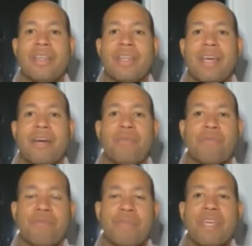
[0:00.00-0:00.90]
that
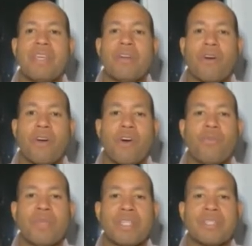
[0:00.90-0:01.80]
help feed our
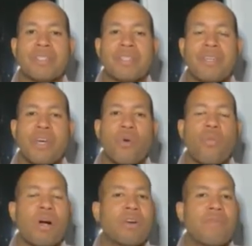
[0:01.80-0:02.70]
homeless,
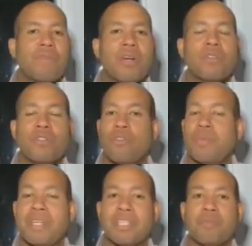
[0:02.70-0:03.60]
welcome those who have
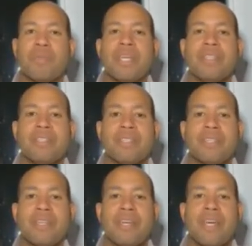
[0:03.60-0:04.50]
been displaced,
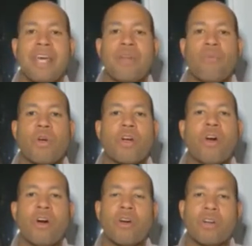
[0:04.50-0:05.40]
and work
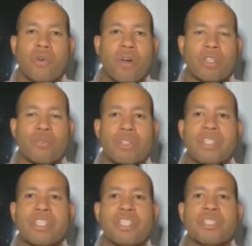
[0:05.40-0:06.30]
hard across
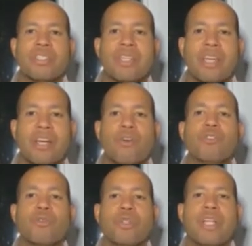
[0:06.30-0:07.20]
religious and
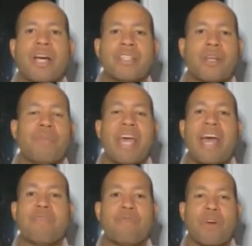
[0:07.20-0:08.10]
cultural lines on
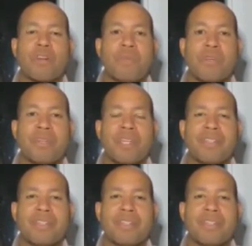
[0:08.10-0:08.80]
behalf of our community.